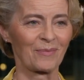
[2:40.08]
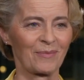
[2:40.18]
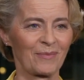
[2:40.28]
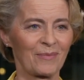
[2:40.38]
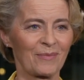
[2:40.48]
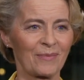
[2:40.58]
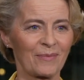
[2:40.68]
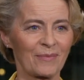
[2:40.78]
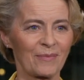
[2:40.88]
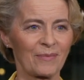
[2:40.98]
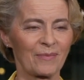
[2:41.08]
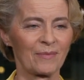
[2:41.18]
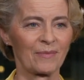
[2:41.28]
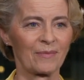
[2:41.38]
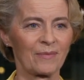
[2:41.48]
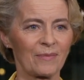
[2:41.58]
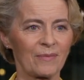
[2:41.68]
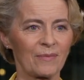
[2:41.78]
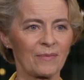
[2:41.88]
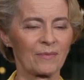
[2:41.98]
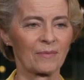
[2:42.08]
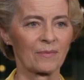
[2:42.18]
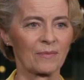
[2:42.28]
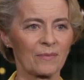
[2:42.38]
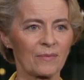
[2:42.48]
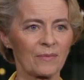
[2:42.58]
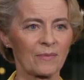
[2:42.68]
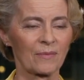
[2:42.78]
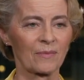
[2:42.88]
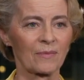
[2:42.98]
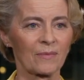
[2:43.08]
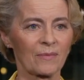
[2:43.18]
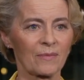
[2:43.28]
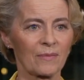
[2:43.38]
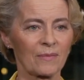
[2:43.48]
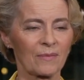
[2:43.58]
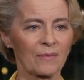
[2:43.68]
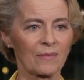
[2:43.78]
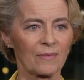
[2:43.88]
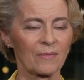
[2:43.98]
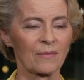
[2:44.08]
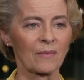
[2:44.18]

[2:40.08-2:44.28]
And is it going to be in time? Because it was the same question. Is it not going to be late?